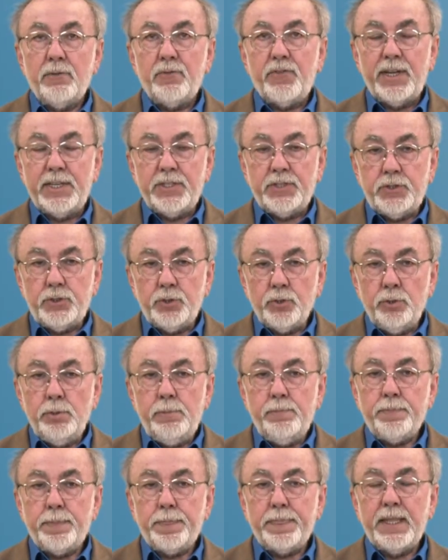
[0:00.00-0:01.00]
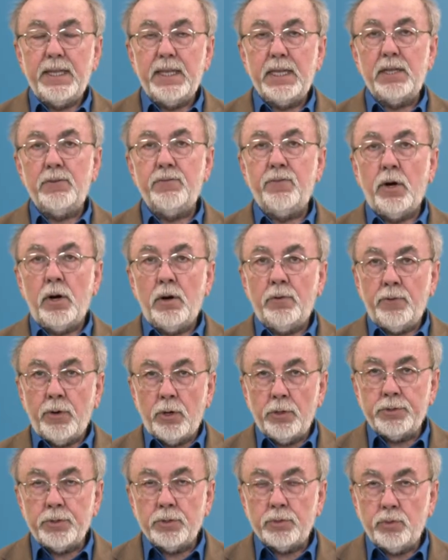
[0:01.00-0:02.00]
Phase two involves
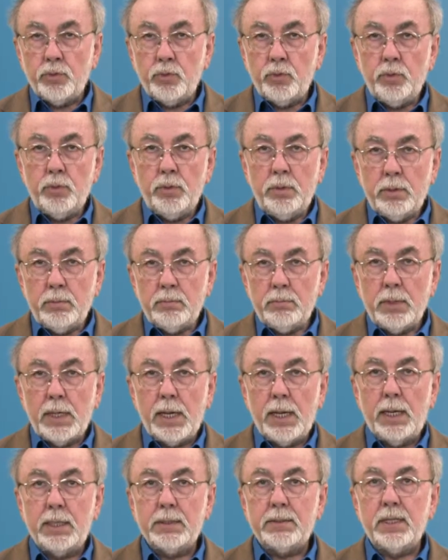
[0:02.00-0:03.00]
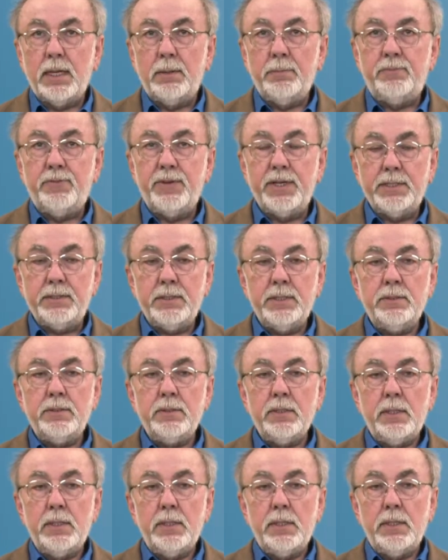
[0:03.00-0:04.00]
also two subphases,